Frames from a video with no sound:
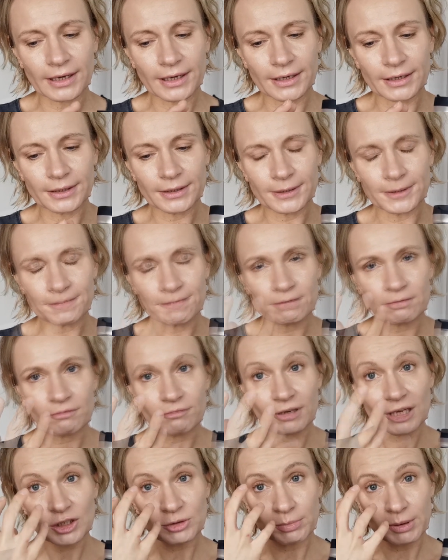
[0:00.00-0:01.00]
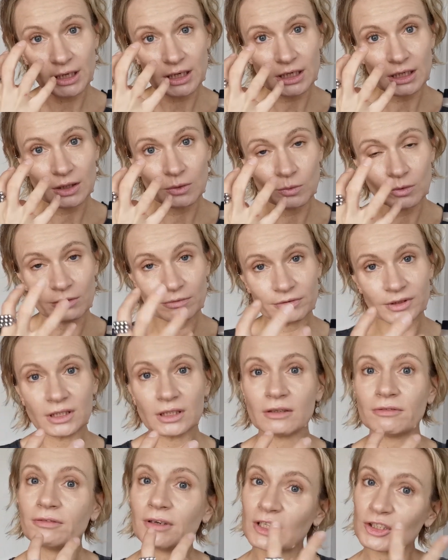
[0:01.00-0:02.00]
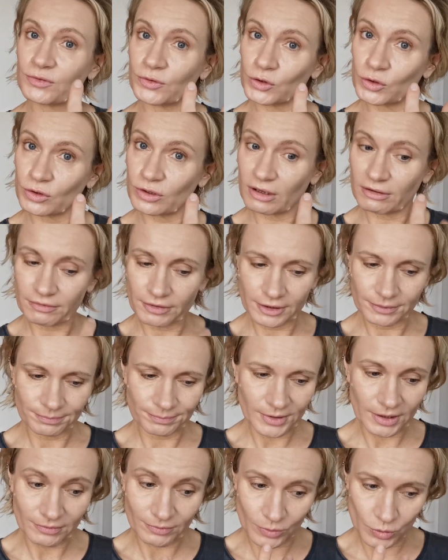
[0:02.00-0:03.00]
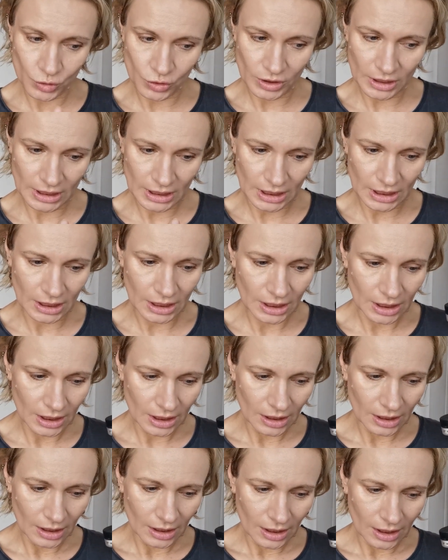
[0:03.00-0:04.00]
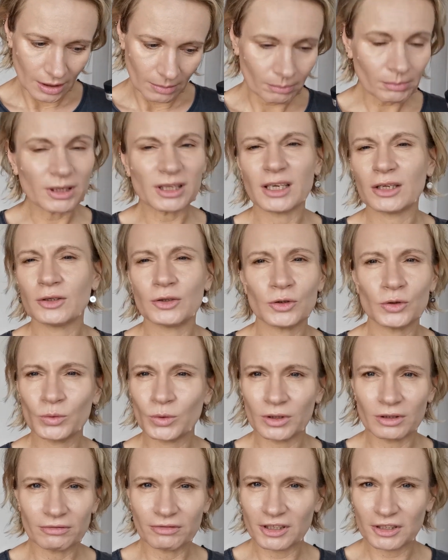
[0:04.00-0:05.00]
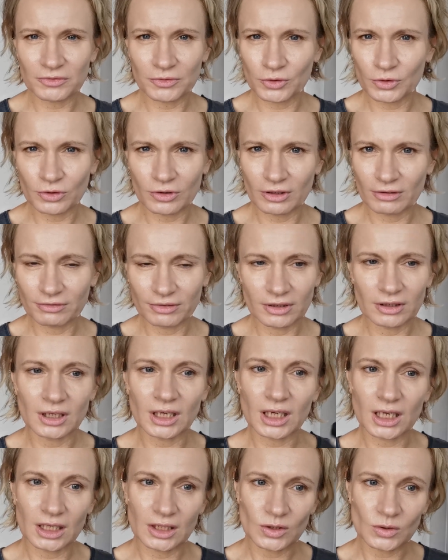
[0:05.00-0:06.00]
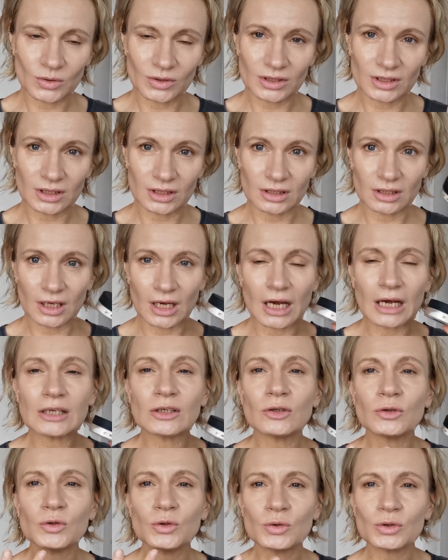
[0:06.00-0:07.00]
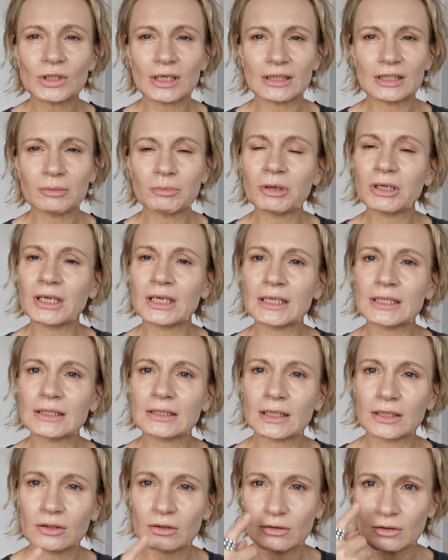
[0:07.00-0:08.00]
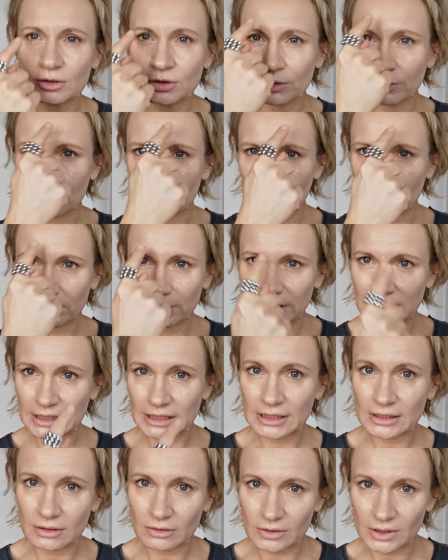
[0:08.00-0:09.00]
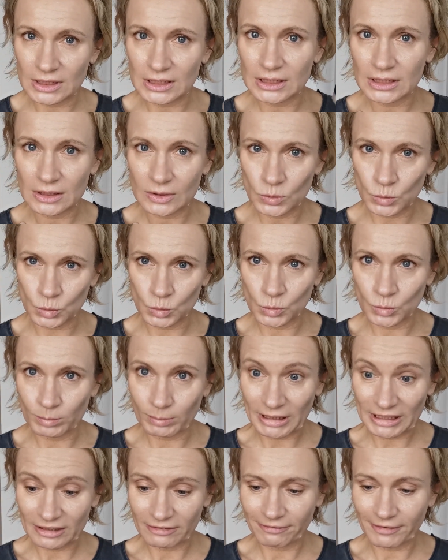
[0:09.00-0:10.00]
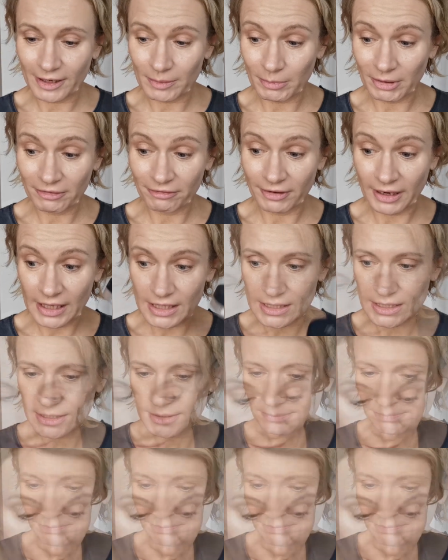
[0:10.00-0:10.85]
a flashback with the flash photography, unfortunately. But I don't do any flash photography. I can use it. I don't use under my eyes. I only use on my T-zones to mattify my face.